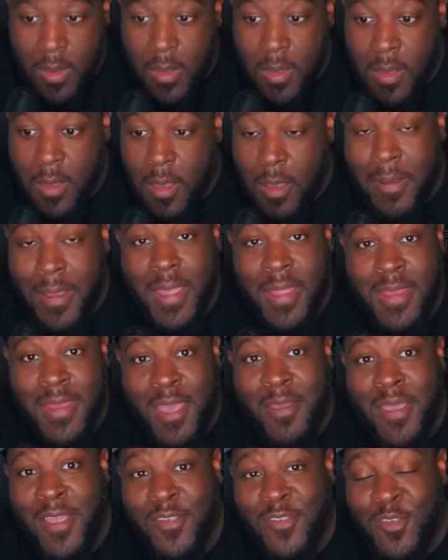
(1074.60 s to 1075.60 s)
All right,
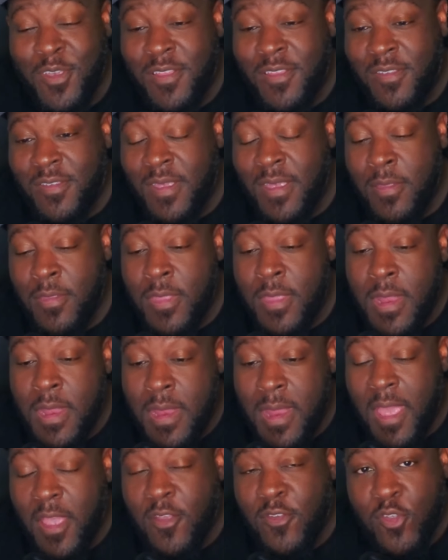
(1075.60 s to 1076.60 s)
now as you can see, the
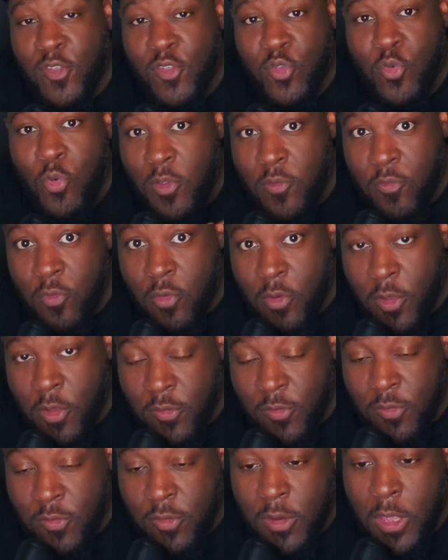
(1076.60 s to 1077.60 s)
next
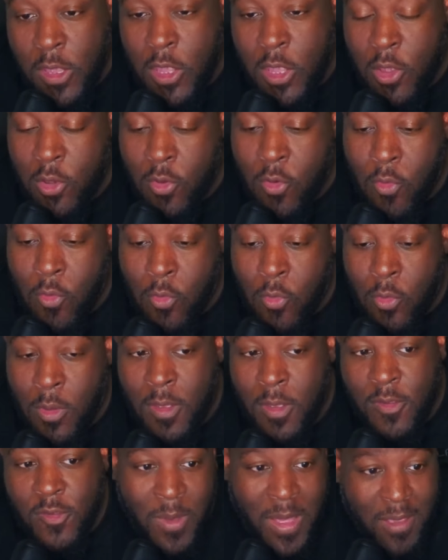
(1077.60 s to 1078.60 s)
2,400 gold
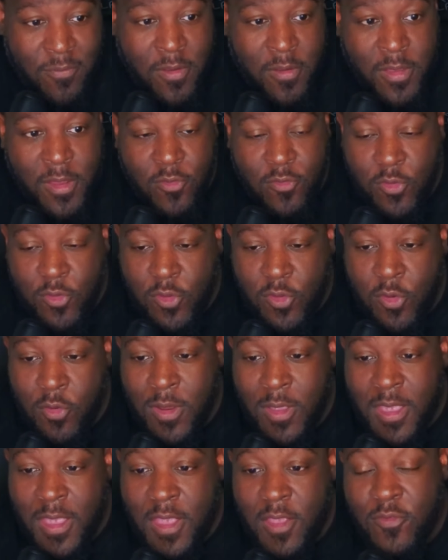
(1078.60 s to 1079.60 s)
Spotlight variant that's
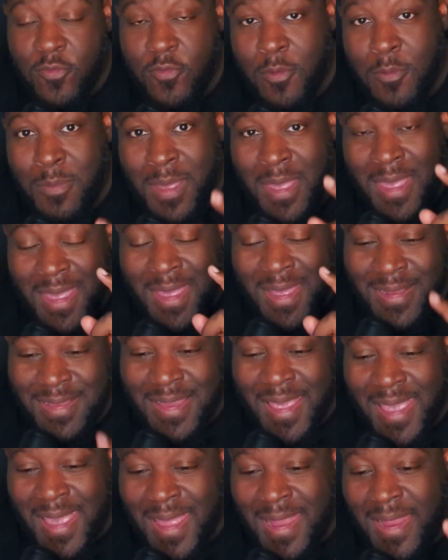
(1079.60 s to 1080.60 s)
returning is from
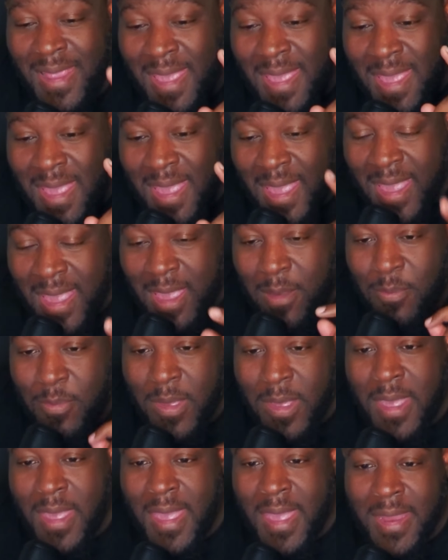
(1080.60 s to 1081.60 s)
Dan Hip.
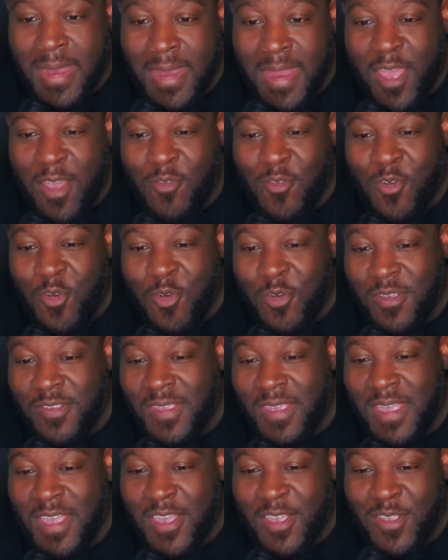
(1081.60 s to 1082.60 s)
And now, of course,
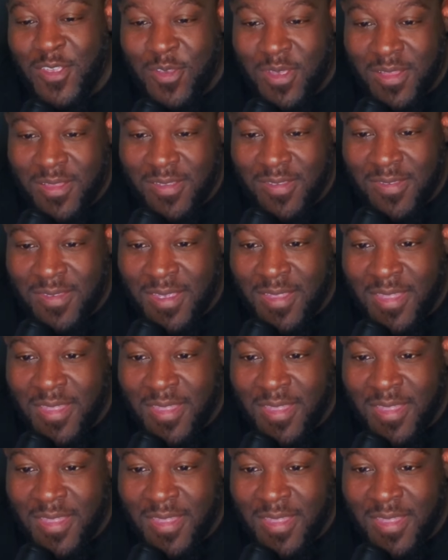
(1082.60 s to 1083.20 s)
you can see the